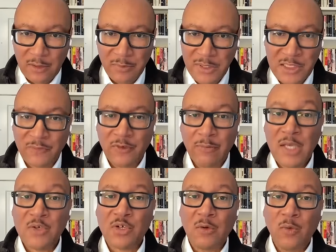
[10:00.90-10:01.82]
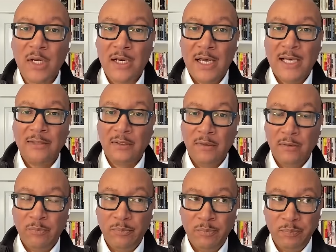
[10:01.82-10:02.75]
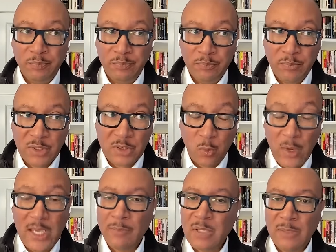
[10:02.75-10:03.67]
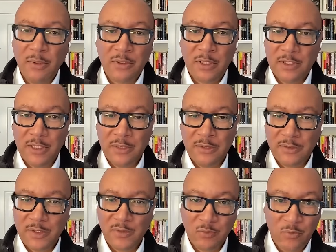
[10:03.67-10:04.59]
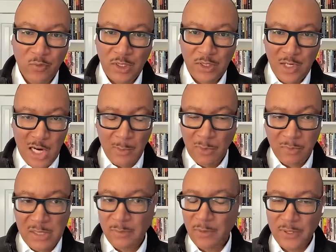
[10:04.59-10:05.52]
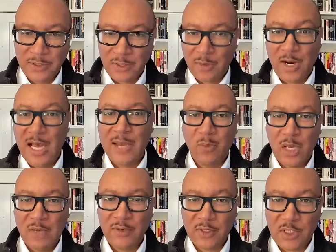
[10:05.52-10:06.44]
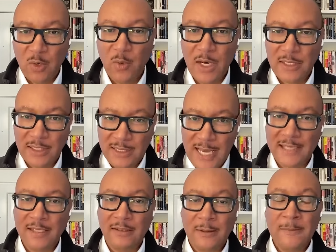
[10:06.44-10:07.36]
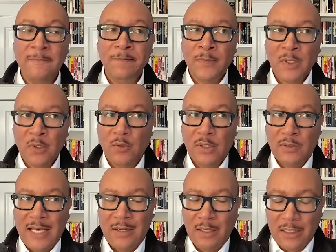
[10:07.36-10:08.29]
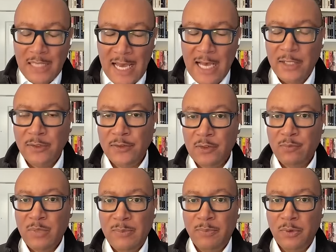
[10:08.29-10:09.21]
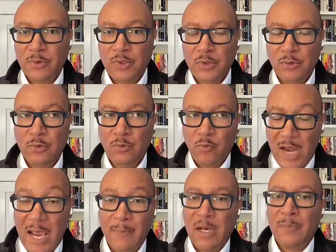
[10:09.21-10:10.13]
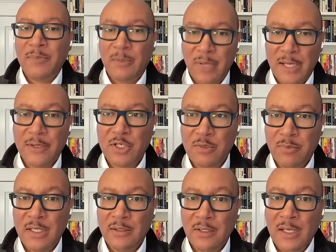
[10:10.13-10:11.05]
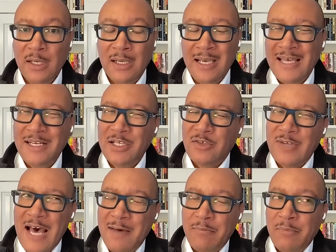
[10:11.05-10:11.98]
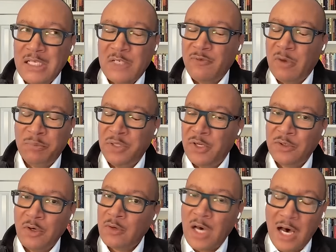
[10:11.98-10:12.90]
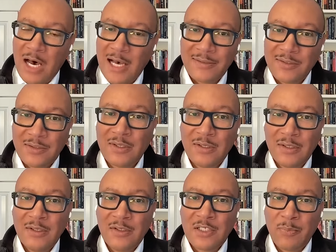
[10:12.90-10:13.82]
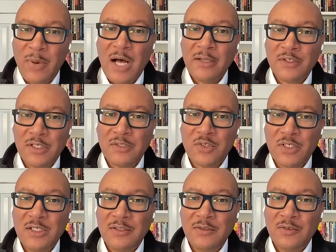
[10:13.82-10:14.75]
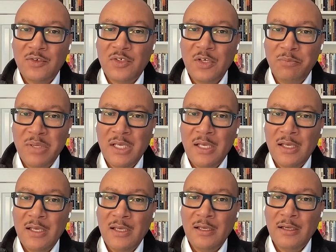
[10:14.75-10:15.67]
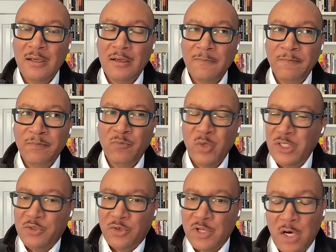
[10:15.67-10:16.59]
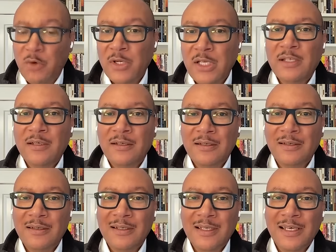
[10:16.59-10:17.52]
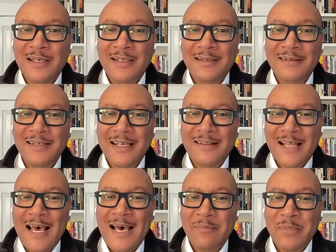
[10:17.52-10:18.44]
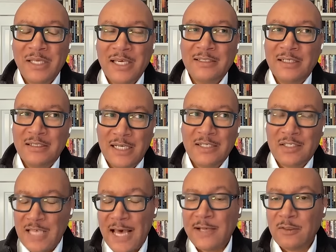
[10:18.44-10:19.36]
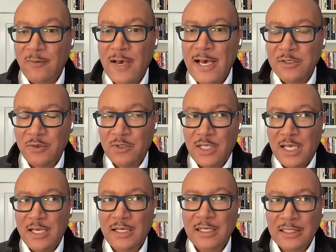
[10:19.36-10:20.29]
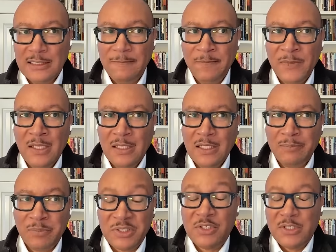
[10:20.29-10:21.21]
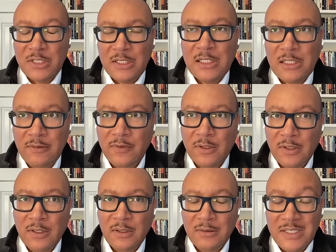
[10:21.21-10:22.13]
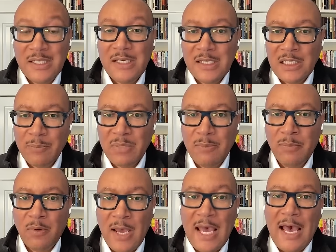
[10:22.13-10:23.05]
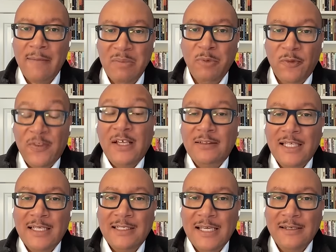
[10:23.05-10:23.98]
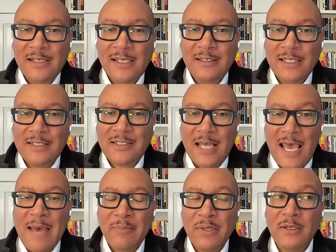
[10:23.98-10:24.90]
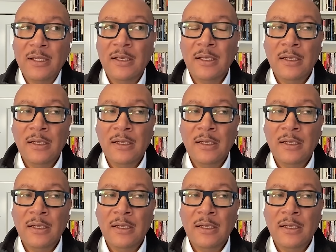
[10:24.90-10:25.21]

or misinformation or whatnot, persuade people that they're just really horrible people and there's a crime wave and so on, then that can you could, that allows people to ramp up the punishment. And there's not much of a political cost to politicians to being really draconian in, mm-hmm. in that because it does satisfy, as you say, a, a perceived need that people have. People think they, they need this to happen.